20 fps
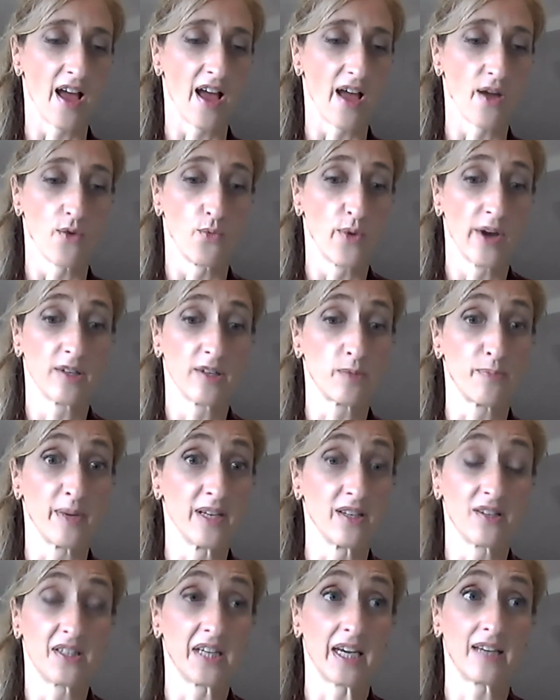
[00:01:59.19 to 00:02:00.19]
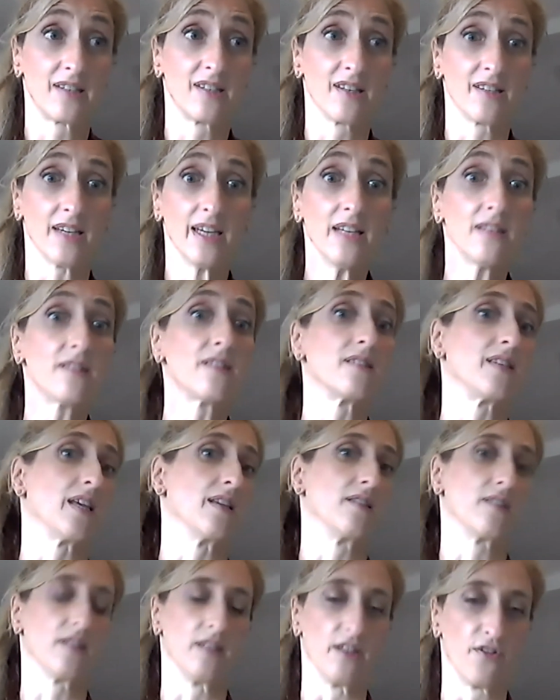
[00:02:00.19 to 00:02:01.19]
where it's been detected
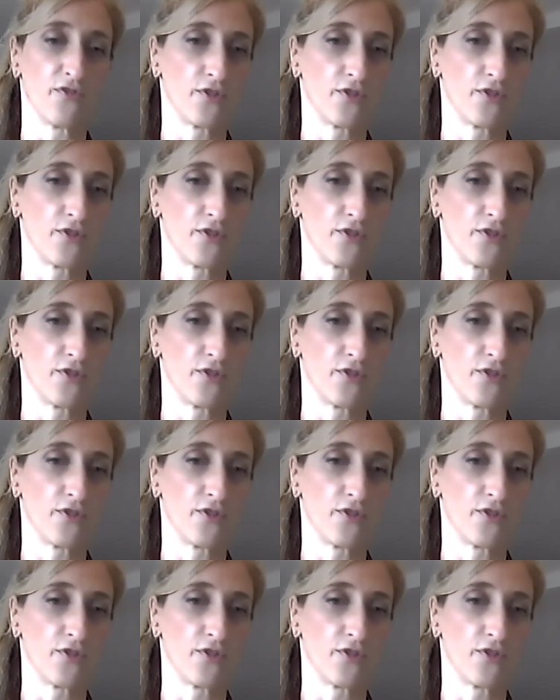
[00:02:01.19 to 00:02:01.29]
incidentally.